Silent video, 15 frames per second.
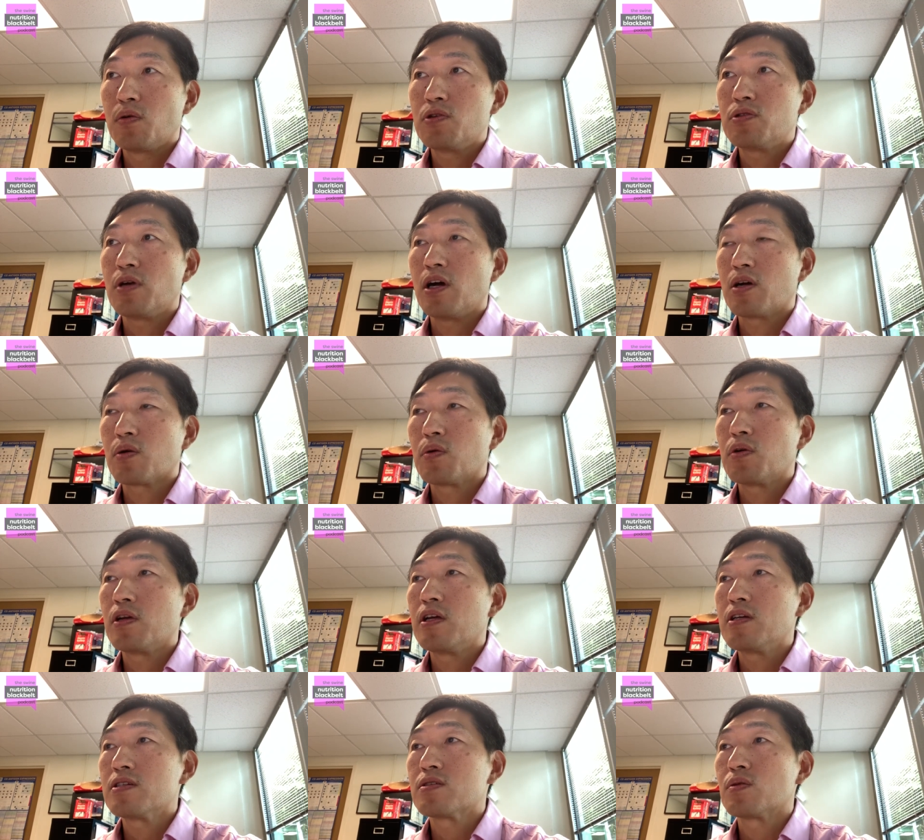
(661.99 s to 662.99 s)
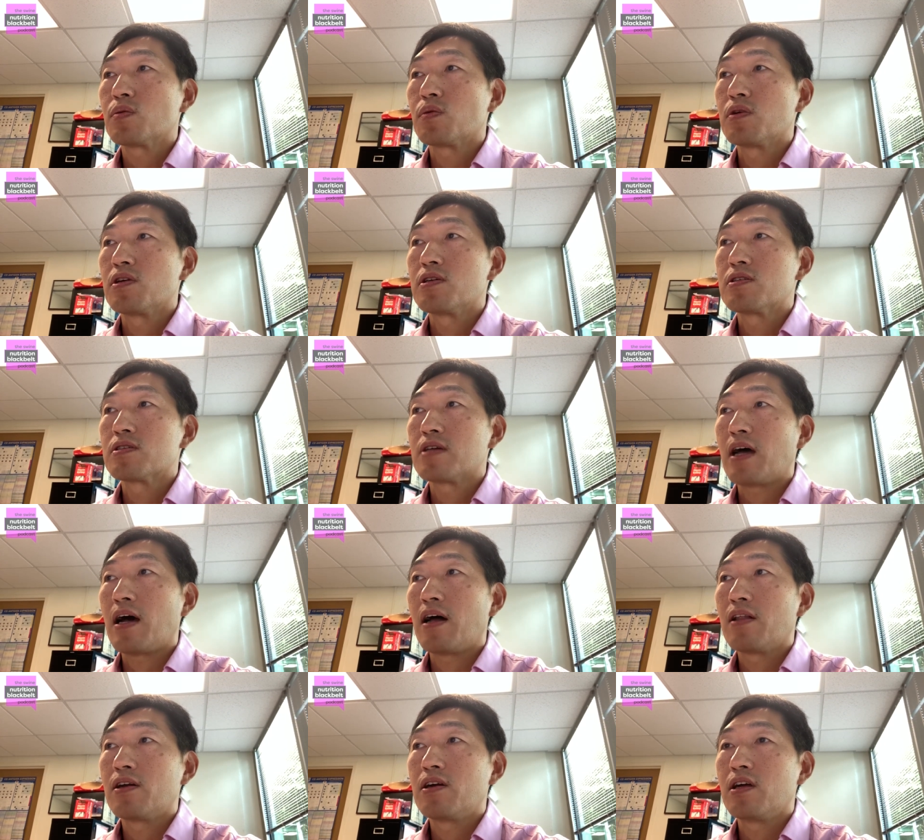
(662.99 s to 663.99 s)
which agrees with
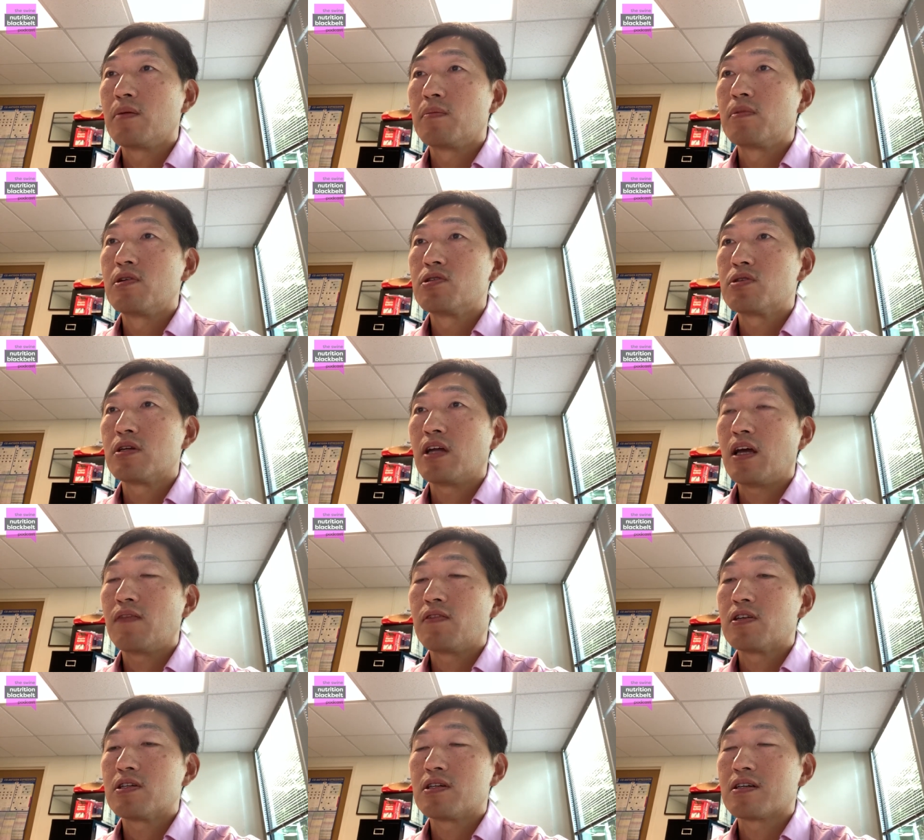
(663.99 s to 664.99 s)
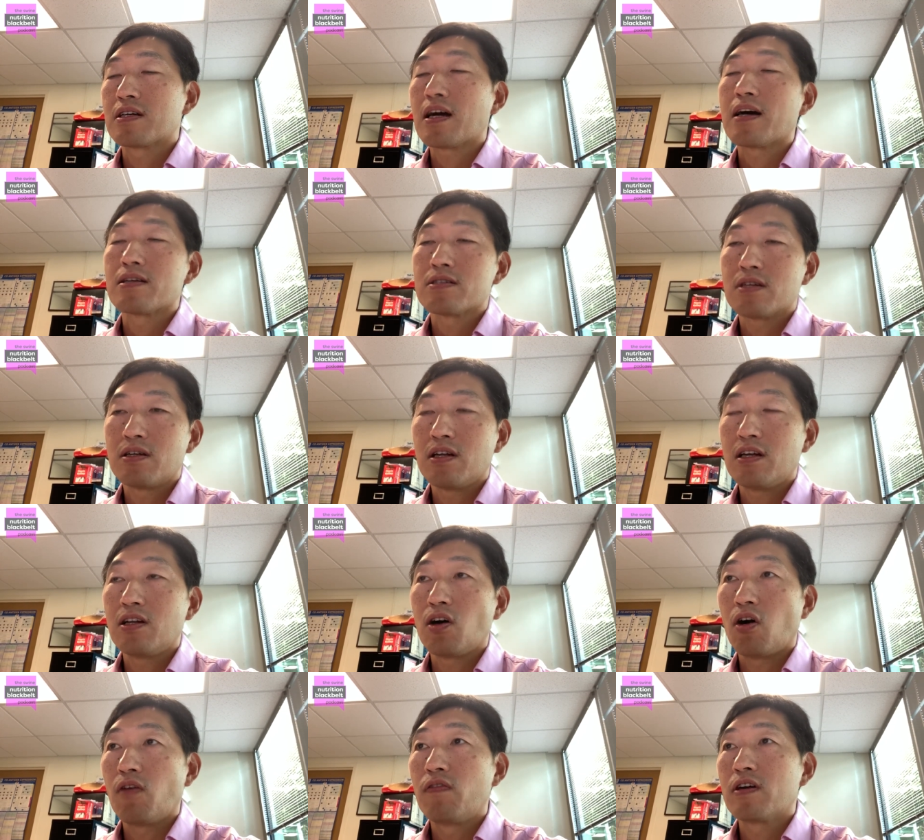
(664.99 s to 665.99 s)
other emerging evidence concerning
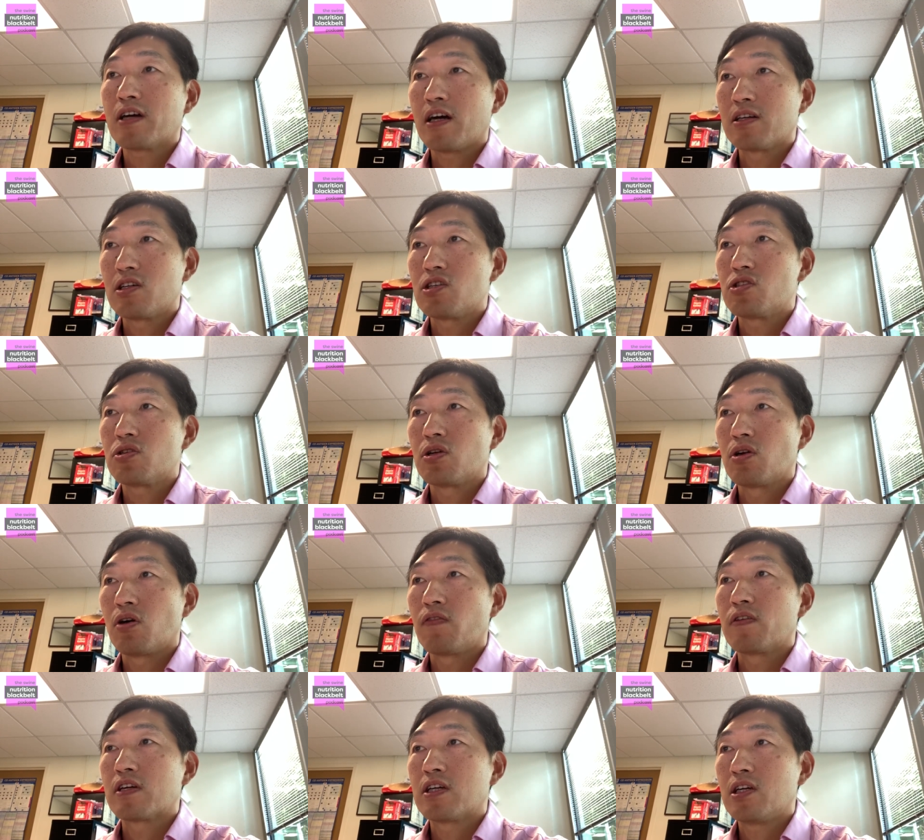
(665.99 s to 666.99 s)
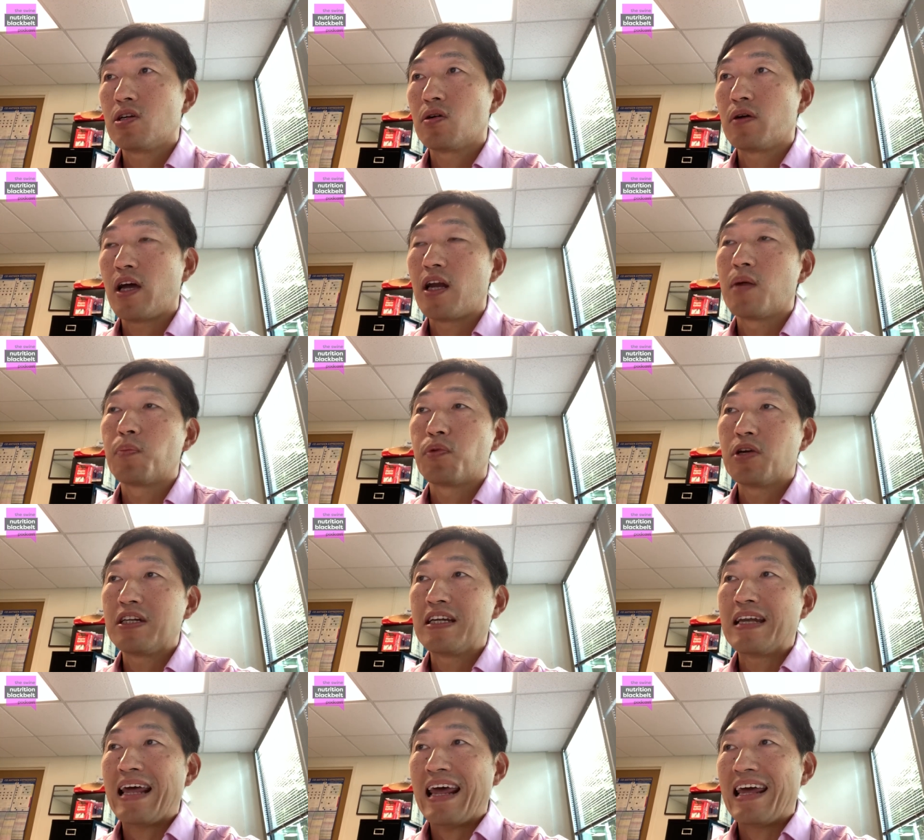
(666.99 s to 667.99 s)
overcondition of the gill at the
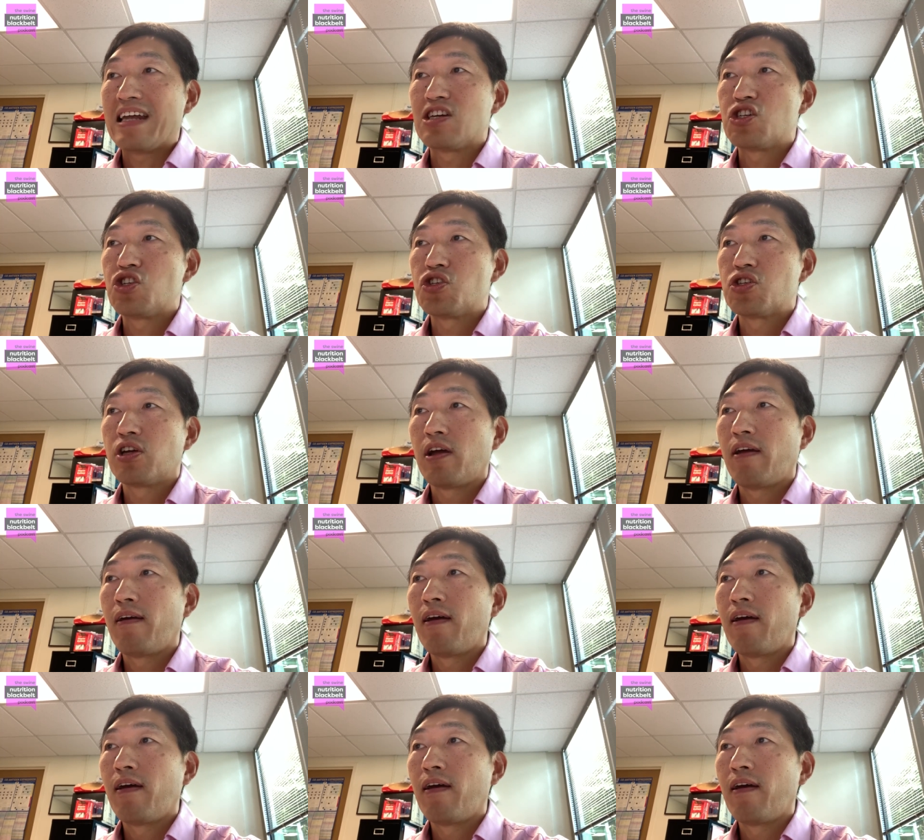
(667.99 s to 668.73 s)
breeding age.